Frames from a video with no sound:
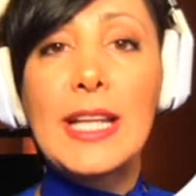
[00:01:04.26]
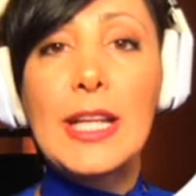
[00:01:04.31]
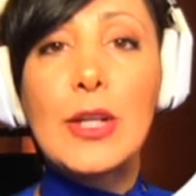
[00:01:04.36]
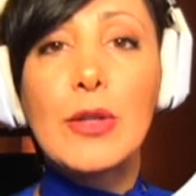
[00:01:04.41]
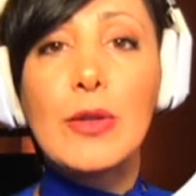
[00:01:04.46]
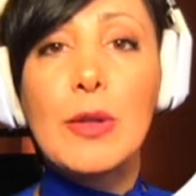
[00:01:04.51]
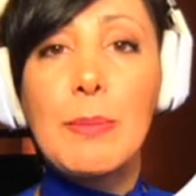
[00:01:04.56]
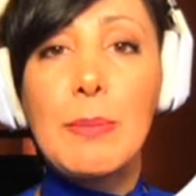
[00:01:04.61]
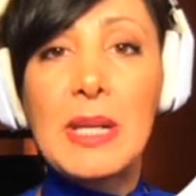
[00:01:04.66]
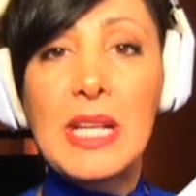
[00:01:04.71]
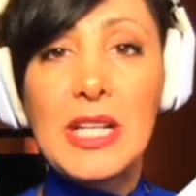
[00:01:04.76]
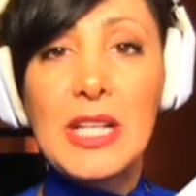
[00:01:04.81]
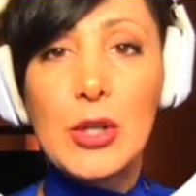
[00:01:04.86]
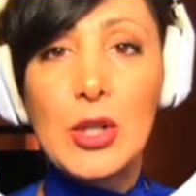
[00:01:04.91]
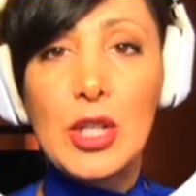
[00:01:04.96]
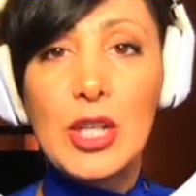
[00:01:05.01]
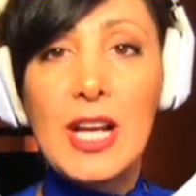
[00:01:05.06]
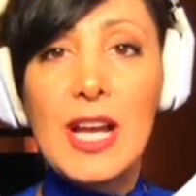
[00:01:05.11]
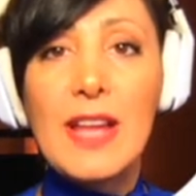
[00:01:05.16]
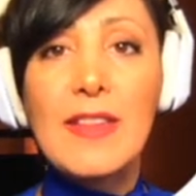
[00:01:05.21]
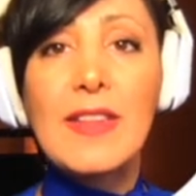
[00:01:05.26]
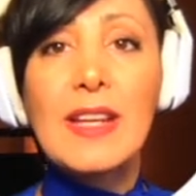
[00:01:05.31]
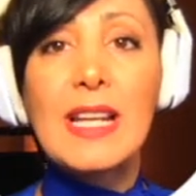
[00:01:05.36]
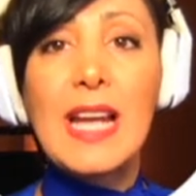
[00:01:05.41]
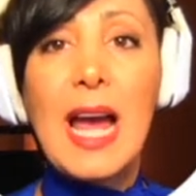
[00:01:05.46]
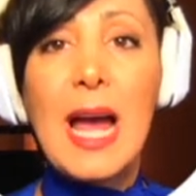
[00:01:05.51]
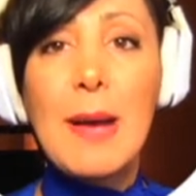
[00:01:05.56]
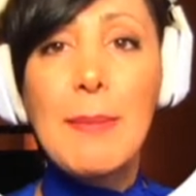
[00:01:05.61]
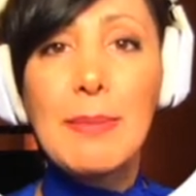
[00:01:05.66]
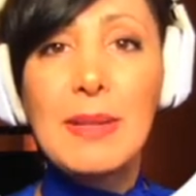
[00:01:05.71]
repeater that
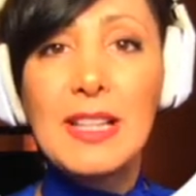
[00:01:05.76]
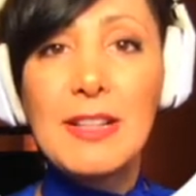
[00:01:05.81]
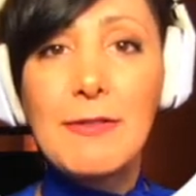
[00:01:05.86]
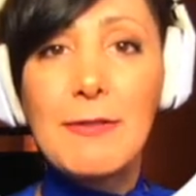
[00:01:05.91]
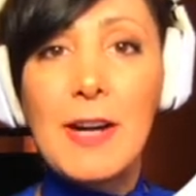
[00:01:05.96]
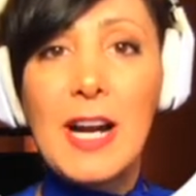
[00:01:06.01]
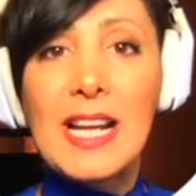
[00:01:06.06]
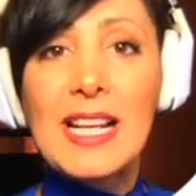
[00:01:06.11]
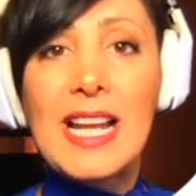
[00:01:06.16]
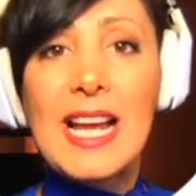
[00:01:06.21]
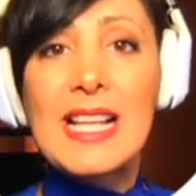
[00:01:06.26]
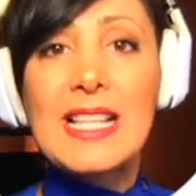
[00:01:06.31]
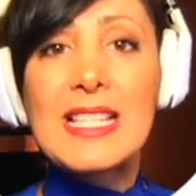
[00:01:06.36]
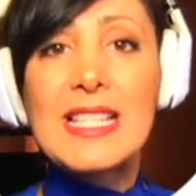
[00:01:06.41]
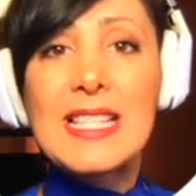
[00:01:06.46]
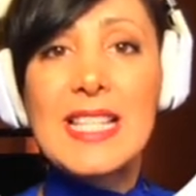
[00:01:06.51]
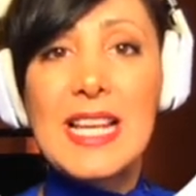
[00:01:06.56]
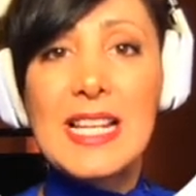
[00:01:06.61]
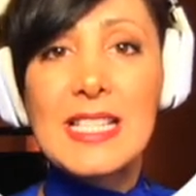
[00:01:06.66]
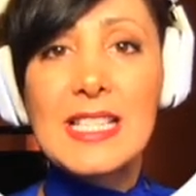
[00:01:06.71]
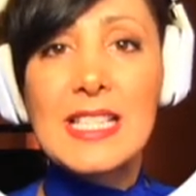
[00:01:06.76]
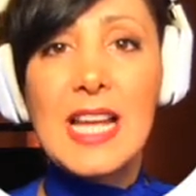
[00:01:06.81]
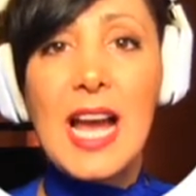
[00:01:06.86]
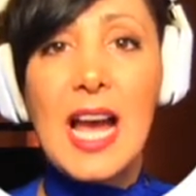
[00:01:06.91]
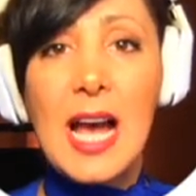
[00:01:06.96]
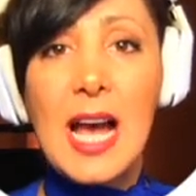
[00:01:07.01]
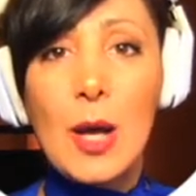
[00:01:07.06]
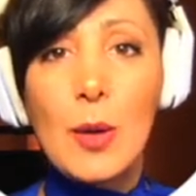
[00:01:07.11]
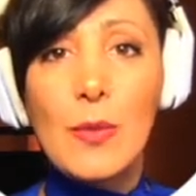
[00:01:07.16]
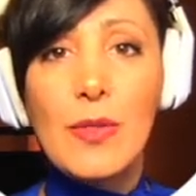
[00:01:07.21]
amplified and sent
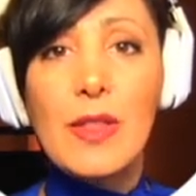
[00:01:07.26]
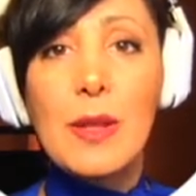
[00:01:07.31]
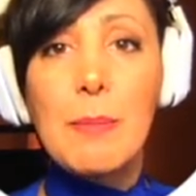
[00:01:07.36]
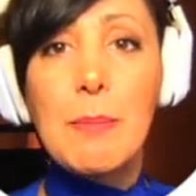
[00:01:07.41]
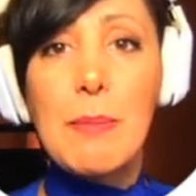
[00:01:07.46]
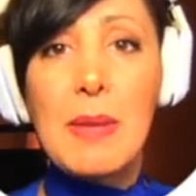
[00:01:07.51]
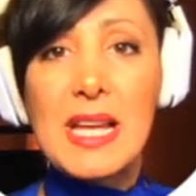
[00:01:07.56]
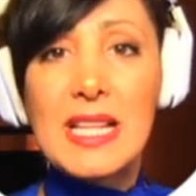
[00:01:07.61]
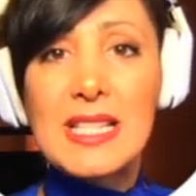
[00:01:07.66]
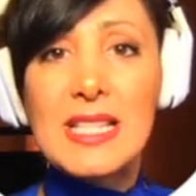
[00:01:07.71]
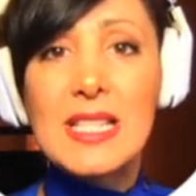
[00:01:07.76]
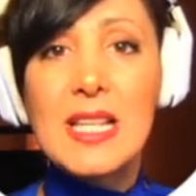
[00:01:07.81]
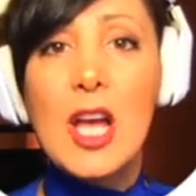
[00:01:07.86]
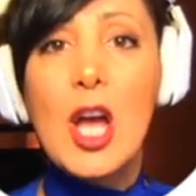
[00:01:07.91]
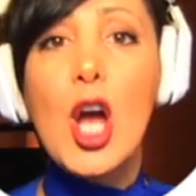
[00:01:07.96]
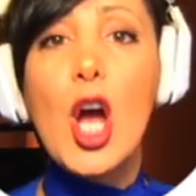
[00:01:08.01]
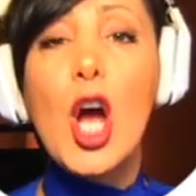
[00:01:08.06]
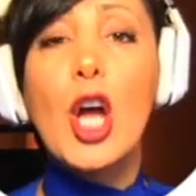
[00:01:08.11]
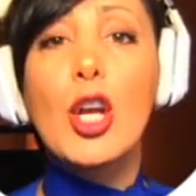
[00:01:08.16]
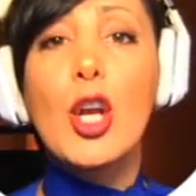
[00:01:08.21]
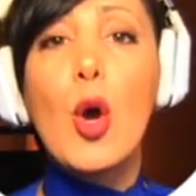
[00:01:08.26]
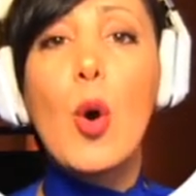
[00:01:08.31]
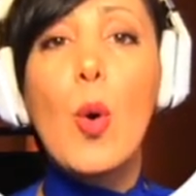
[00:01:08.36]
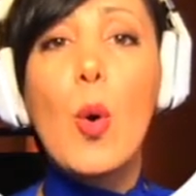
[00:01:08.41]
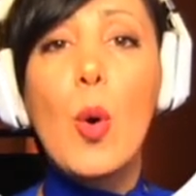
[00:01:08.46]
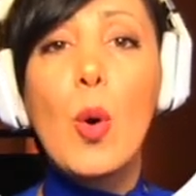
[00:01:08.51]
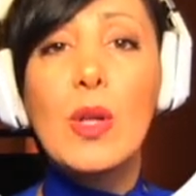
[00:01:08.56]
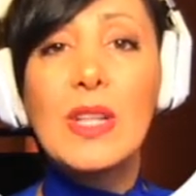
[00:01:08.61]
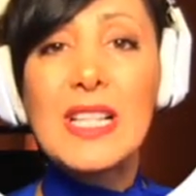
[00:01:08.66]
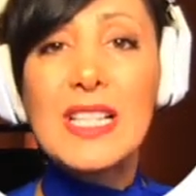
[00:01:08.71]
out the bits on
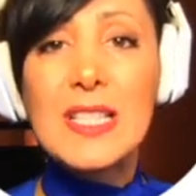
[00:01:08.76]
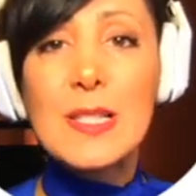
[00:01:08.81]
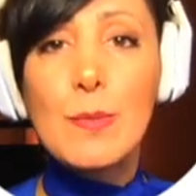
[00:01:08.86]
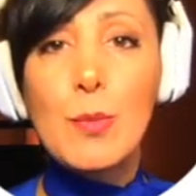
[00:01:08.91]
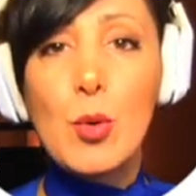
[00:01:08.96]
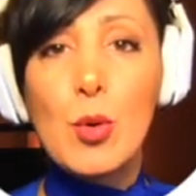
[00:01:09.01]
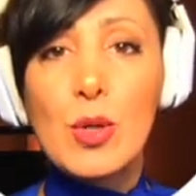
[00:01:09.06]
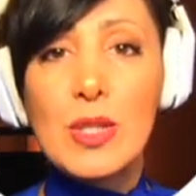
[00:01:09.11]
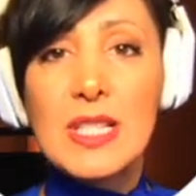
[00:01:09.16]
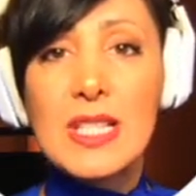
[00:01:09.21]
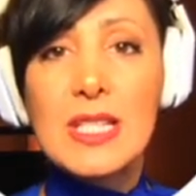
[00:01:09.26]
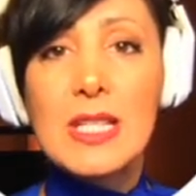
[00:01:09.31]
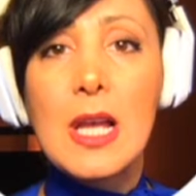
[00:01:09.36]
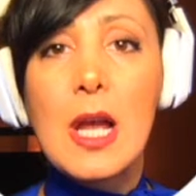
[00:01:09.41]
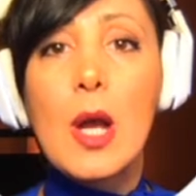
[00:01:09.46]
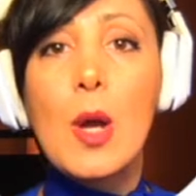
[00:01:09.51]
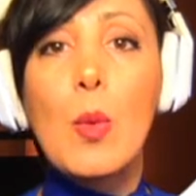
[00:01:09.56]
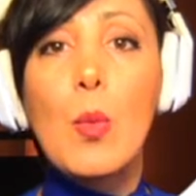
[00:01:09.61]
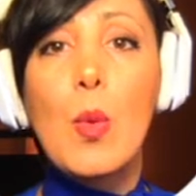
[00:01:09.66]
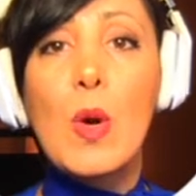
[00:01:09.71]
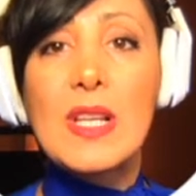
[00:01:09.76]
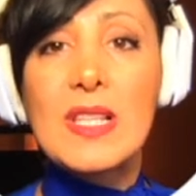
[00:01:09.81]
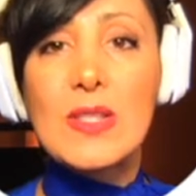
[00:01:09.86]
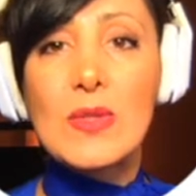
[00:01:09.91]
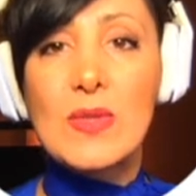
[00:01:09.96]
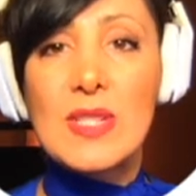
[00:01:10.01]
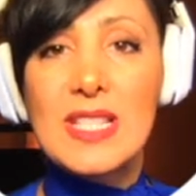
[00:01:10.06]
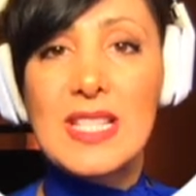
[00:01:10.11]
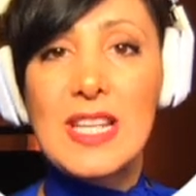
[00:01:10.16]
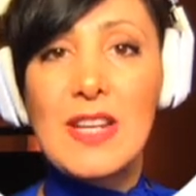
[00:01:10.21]
all its ports once
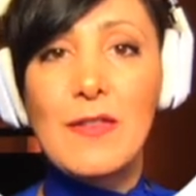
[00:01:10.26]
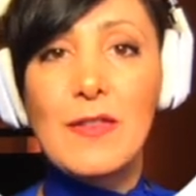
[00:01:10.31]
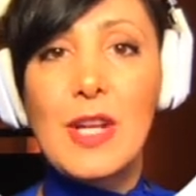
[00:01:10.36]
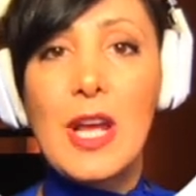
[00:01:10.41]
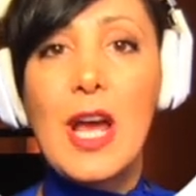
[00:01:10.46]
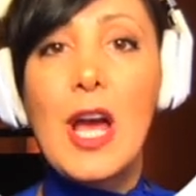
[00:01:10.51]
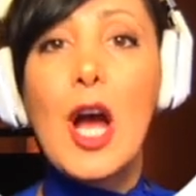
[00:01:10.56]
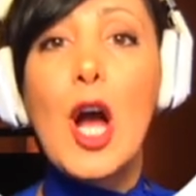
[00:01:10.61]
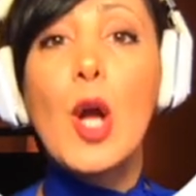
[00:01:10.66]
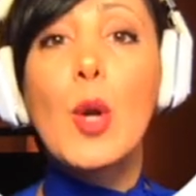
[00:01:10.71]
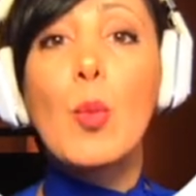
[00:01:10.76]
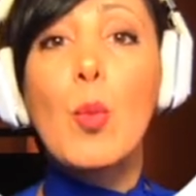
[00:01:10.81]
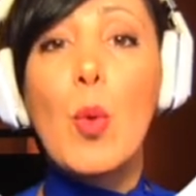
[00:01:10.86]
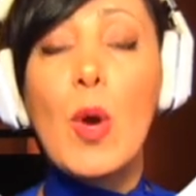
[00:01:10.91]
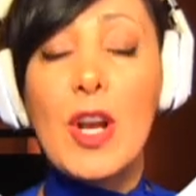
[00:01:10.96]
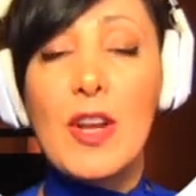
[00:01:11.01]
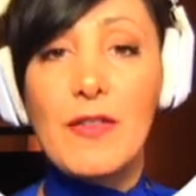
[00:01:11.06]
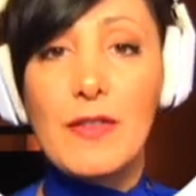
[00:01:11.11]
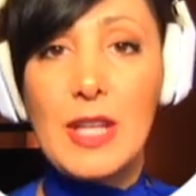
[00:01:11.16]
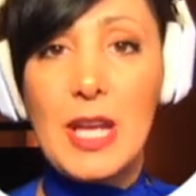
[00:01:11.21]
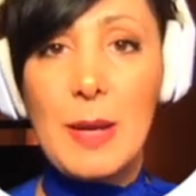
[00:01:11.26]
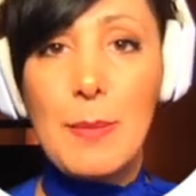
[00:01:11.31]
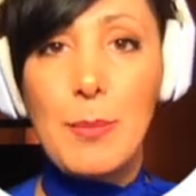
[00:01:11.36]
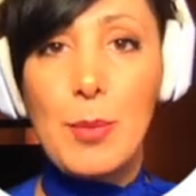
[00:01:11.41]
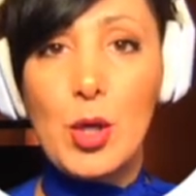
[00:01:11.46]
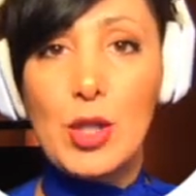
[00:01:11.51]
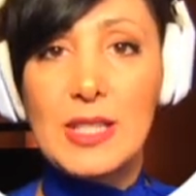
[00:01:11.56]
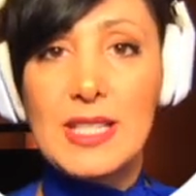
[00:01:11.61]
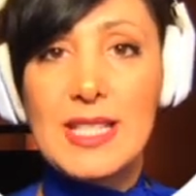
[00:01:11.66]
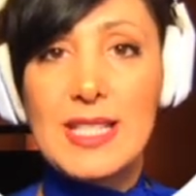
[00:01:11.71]
received on one of the
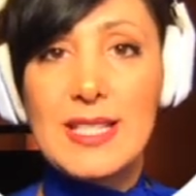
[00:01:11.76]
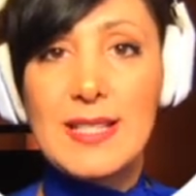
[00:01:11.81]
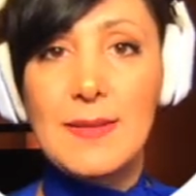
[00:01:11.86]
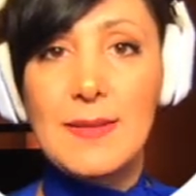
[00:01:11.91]
inputs.